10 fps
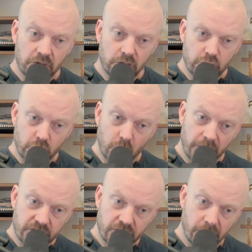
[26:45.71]

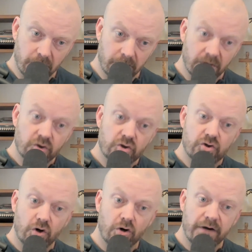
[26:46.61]
Short term,
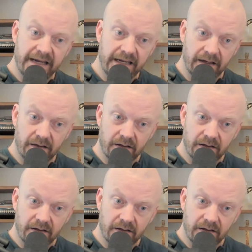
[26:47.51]
during.